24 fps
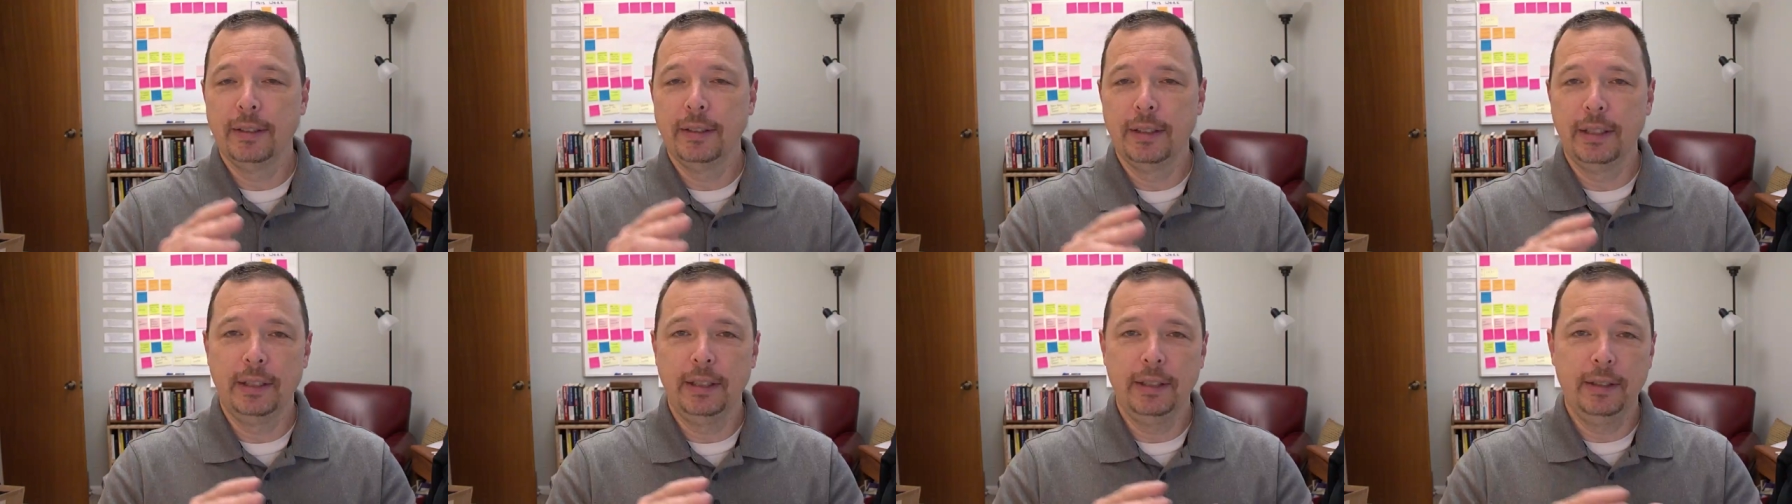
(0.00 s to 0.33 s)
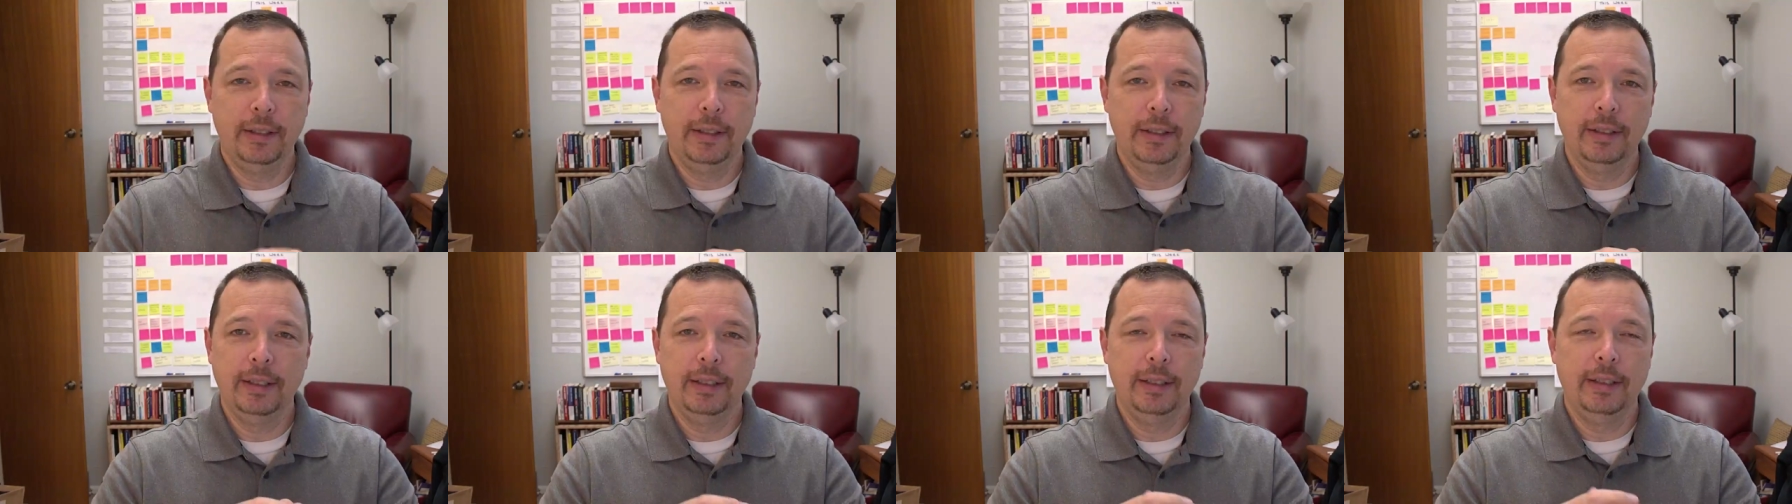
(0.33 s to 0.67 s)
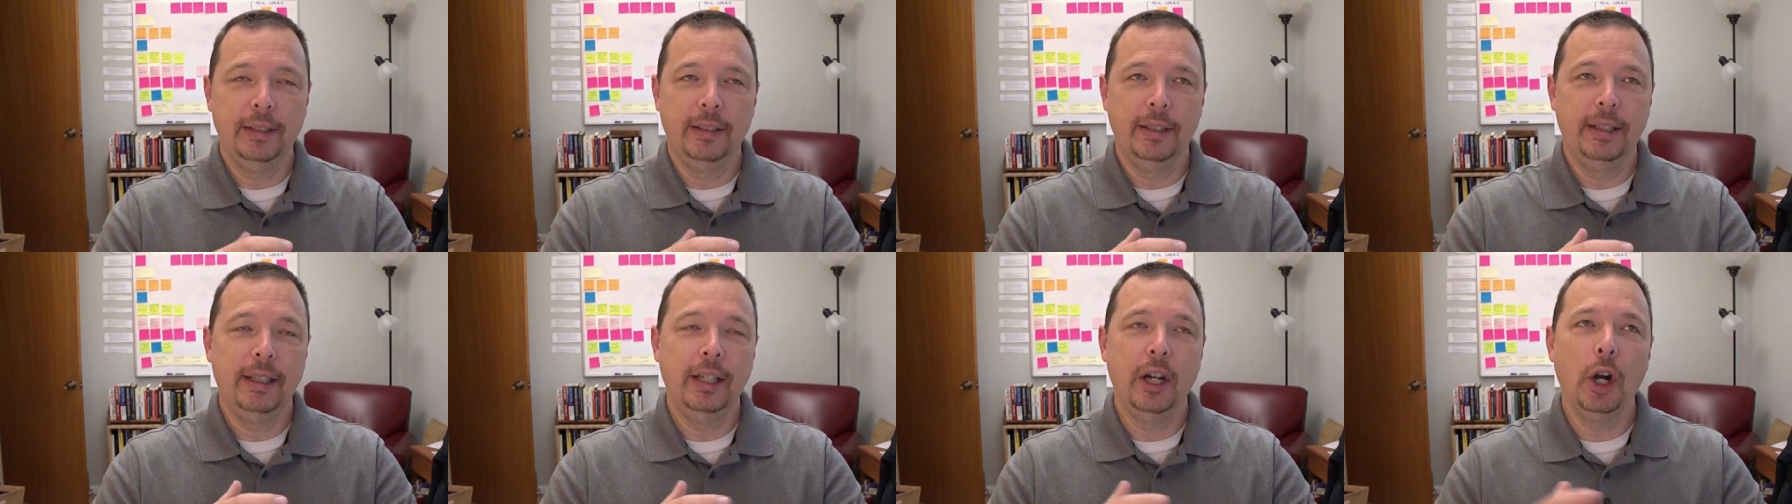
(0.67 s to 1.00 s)
the,
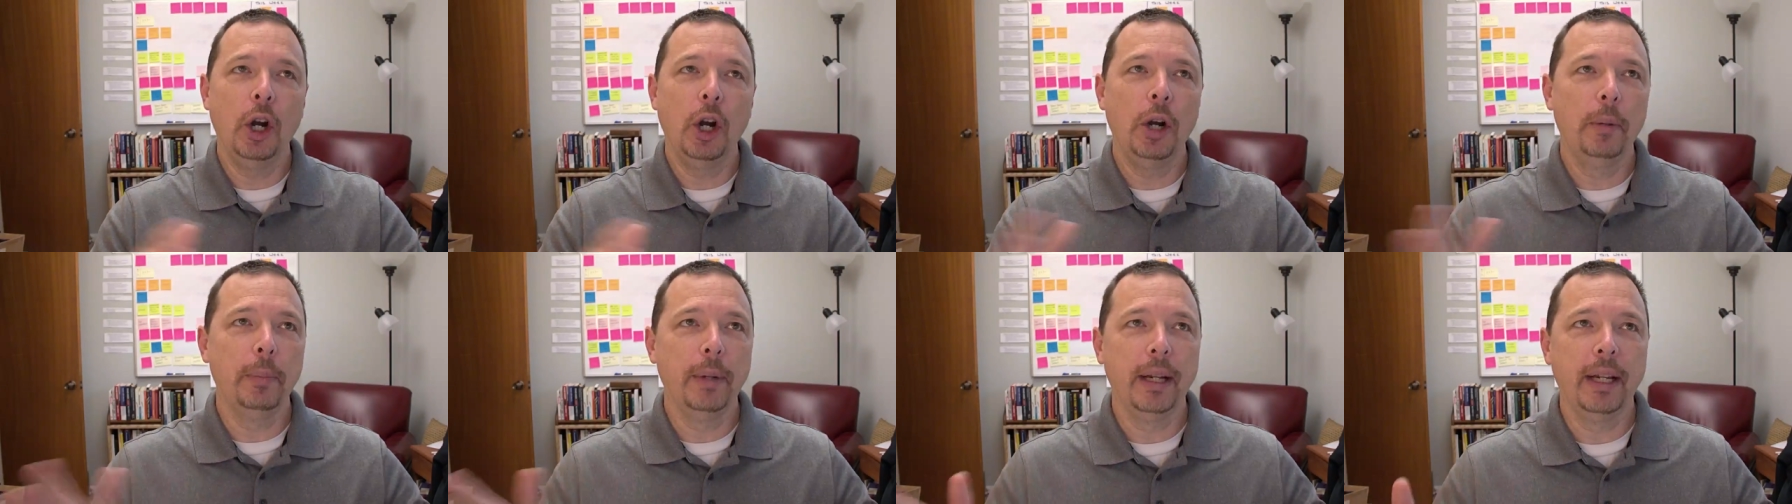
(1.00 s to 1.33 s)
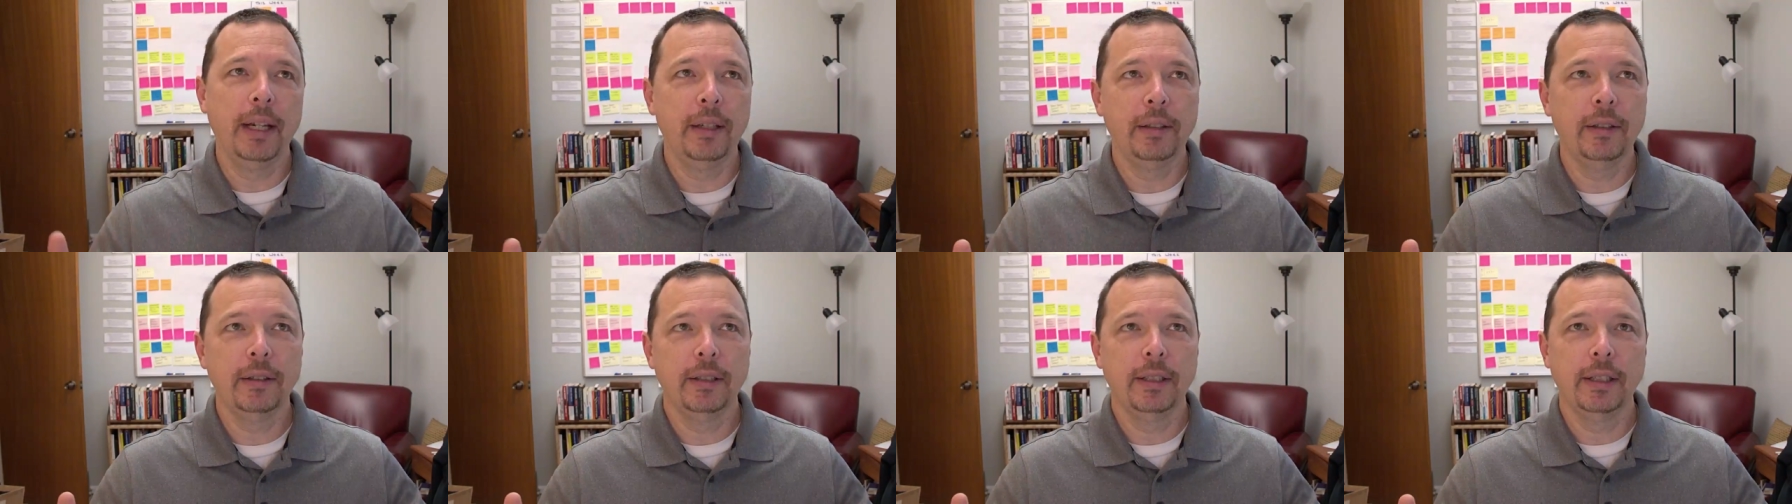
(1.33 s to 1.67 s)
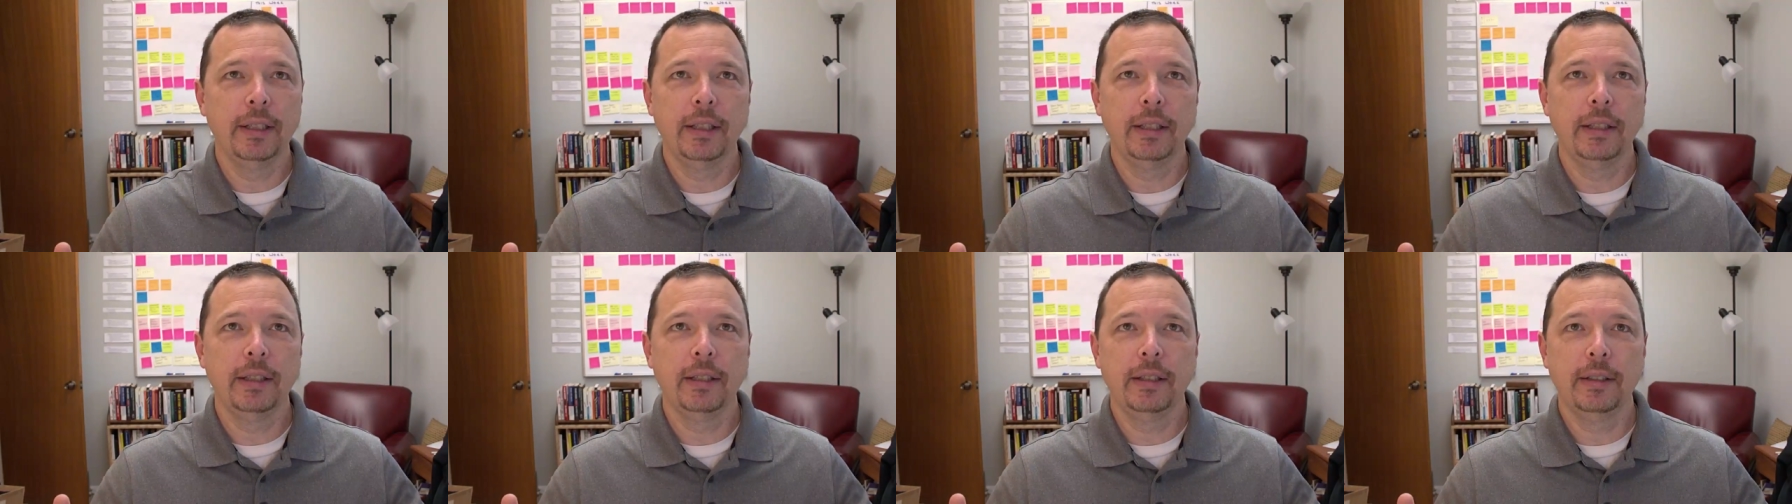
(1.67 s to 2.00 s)
the, the Army,
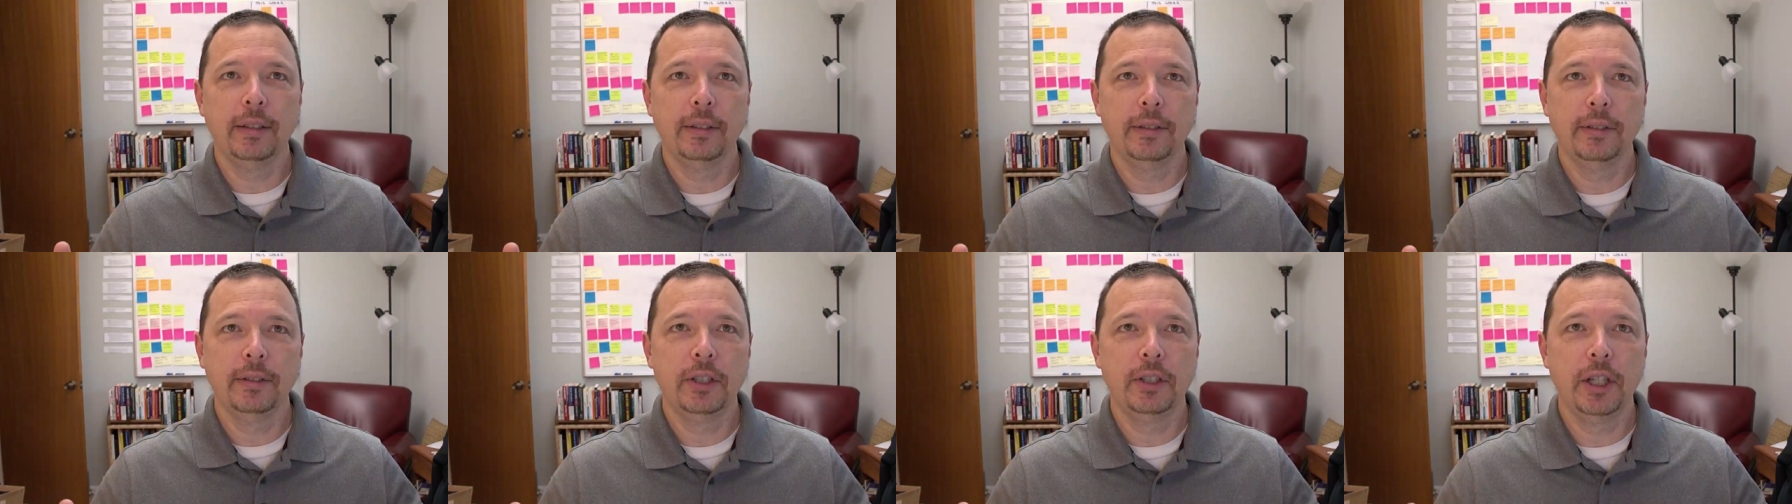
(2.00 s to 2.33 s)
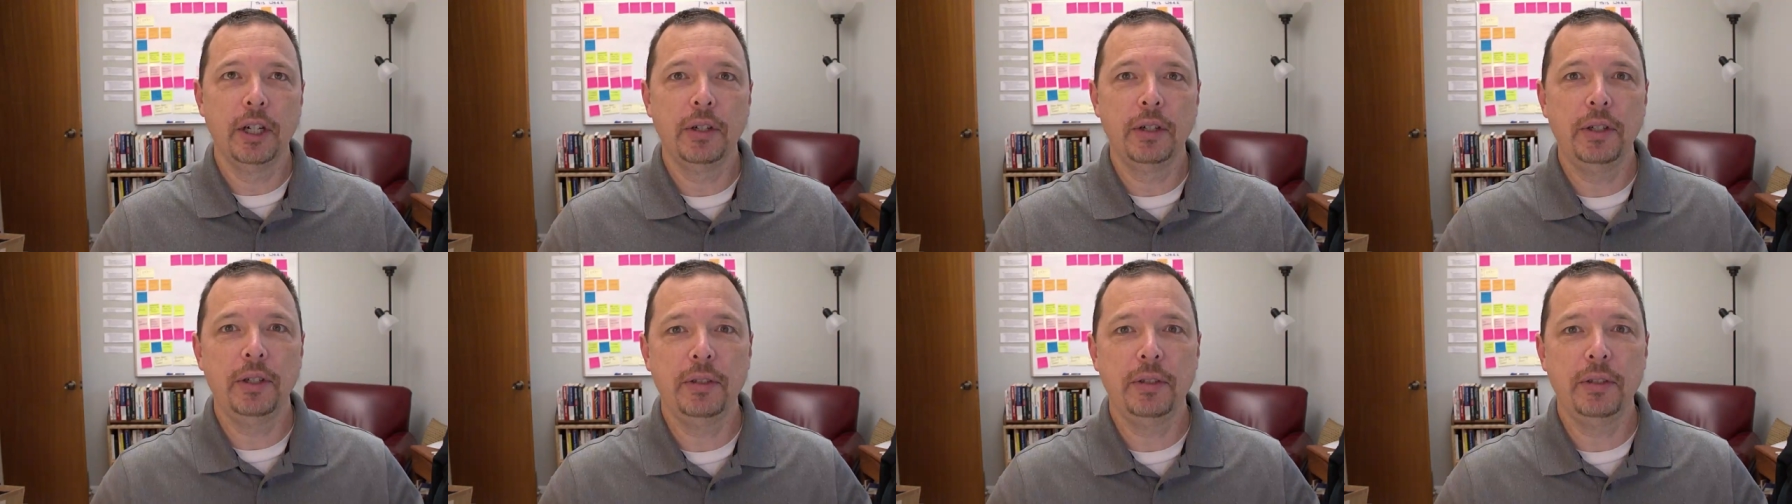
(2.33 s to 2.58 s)
and Joe,